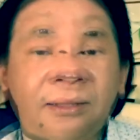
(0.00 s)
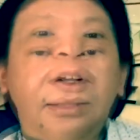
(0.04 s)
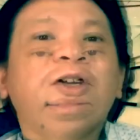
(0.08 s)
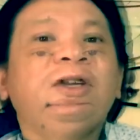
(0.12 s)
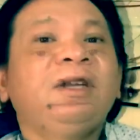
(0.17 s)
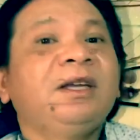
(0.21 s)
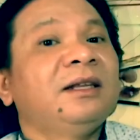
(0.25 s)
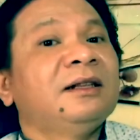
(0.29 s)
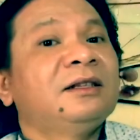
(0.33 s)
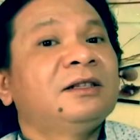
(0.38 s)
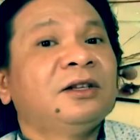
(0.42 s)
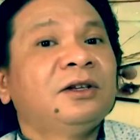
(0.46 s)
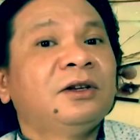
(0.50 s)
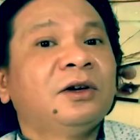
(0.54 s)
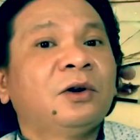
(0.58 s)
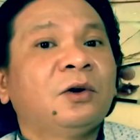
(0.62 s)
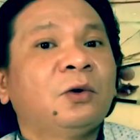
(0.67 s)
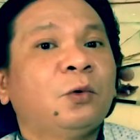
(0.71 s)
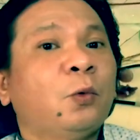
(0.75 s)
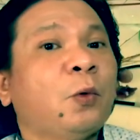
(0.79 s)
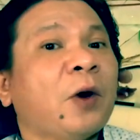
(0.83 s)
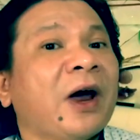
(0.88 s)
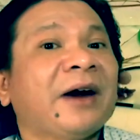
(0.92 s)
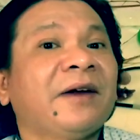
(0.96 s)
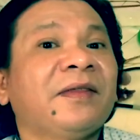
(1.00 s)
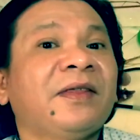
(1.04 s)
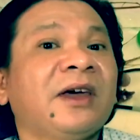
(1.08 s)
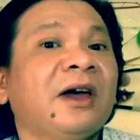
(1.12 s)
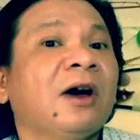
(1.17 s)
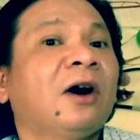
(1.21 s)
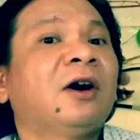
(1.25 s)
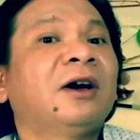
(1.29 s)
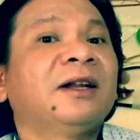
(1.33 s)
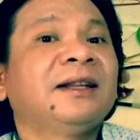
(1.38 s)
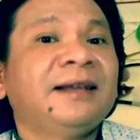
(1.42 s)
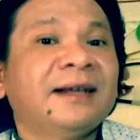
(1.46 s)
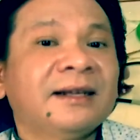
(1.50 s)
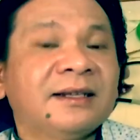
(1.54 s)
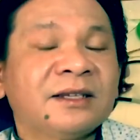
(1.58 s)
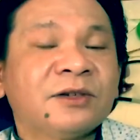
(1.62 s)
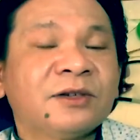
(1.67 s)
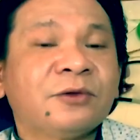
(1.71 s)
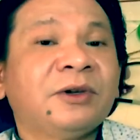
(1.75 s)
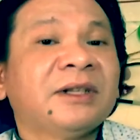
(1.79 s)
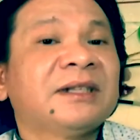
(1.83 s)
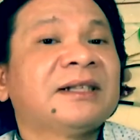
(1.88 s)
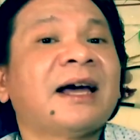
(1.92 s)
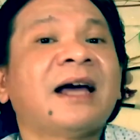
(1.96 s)
You need to know where the audience
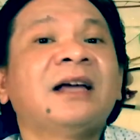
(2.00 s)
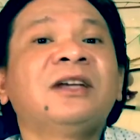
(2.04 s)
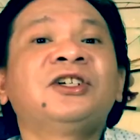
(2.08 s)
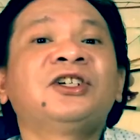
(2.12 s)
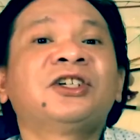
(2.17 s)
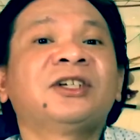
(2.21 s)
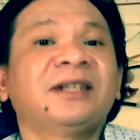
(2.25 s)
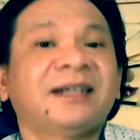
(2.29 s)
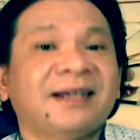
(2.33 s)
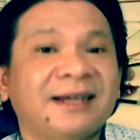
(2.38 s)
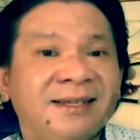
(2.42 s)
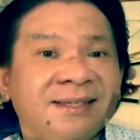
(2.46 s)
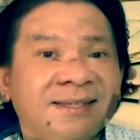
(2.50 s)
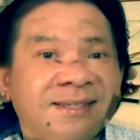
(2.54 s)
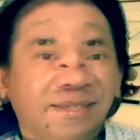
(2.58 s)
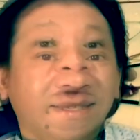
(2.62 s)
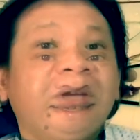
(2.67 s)
retention is.